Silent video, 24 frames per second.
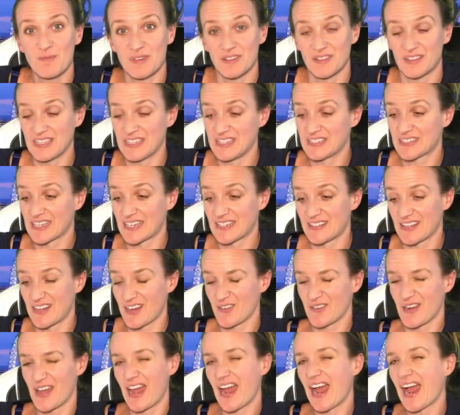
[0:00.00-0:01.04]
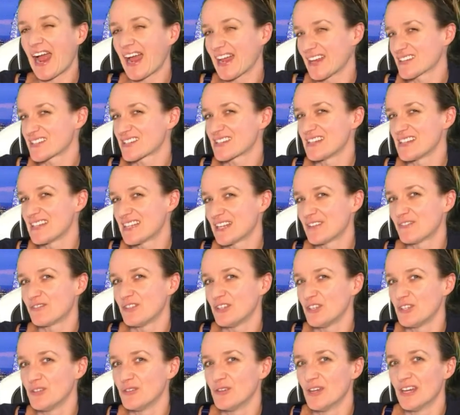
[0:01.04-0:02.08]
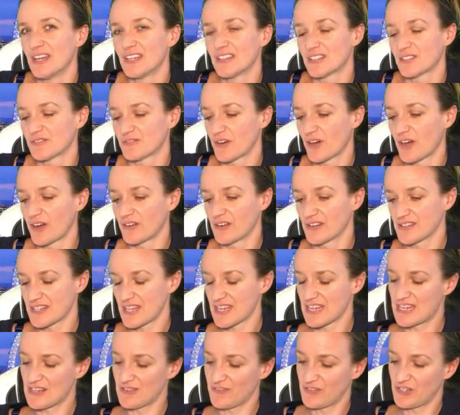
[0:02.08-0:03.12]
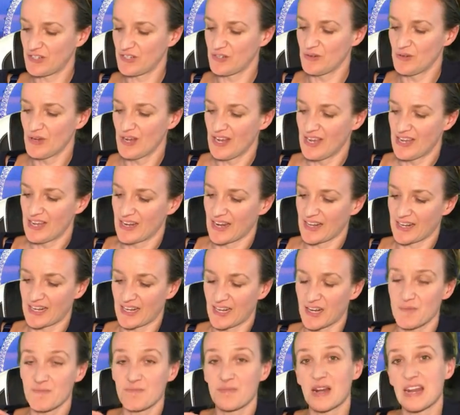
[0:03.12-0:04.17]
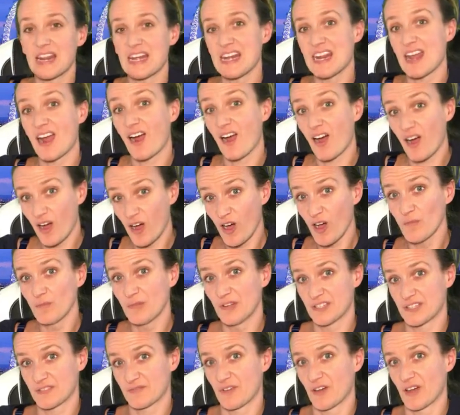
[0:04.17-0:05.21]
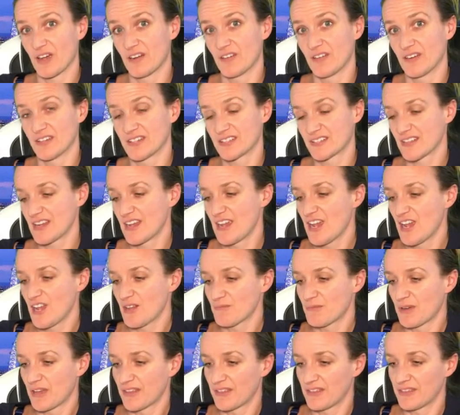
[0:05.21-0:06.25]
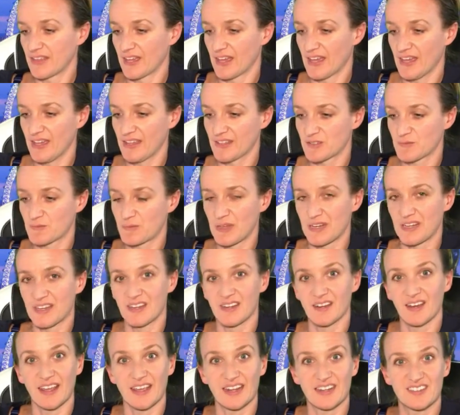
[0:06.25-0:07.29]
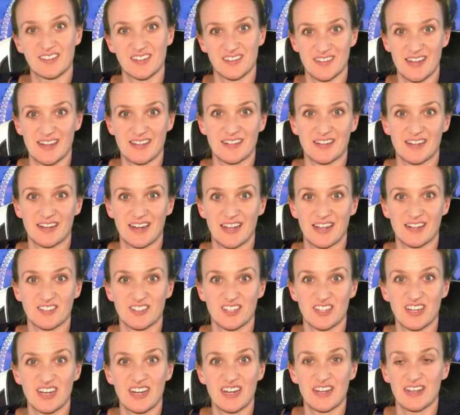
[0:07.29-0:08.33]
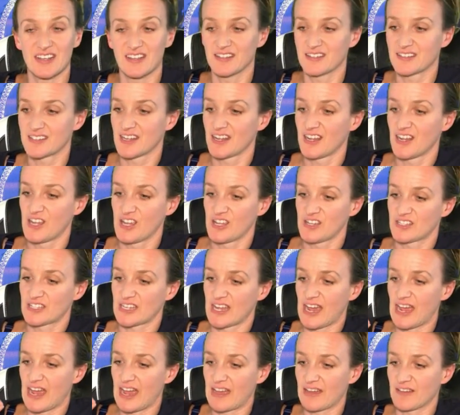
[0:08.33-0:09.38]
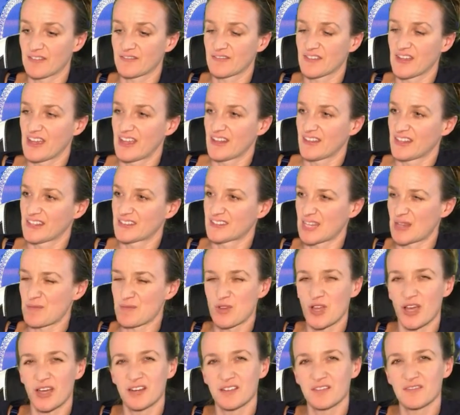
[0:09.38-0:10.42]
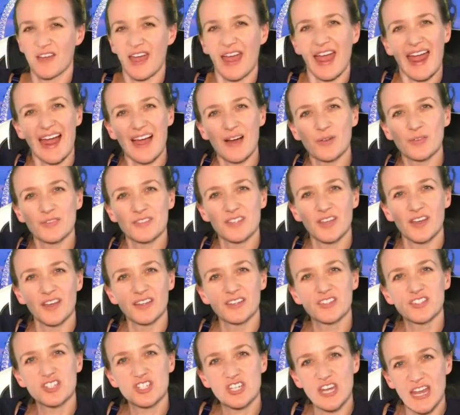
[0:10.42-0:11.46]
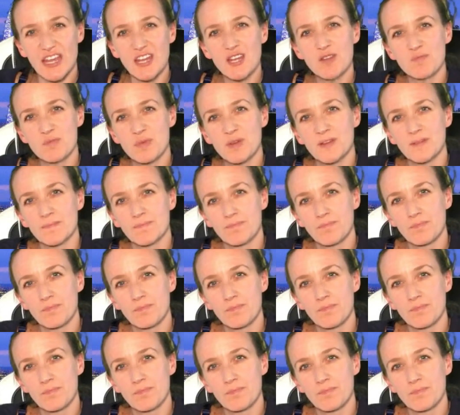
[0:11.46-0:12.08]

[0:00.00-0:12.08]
But these days, they don't actually give you the virus. They give you like a completely harmless virus, but that has been like genetically engineered to have the same kind of outside shape